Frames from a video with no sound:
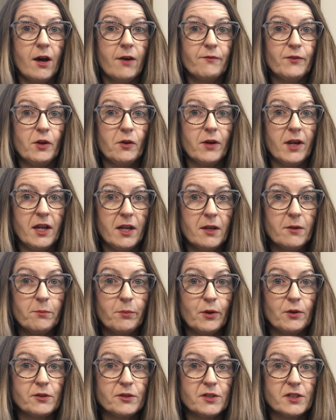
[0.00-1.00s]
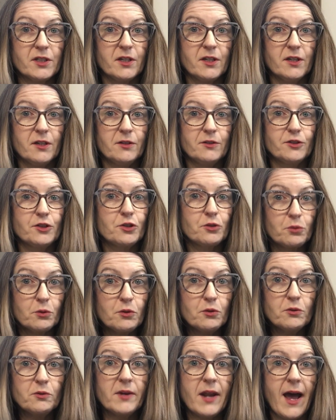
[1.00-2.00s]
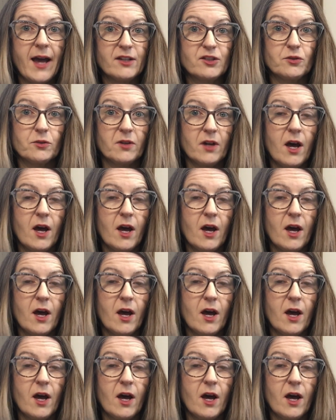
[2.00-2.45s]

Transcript: of your in-person true natural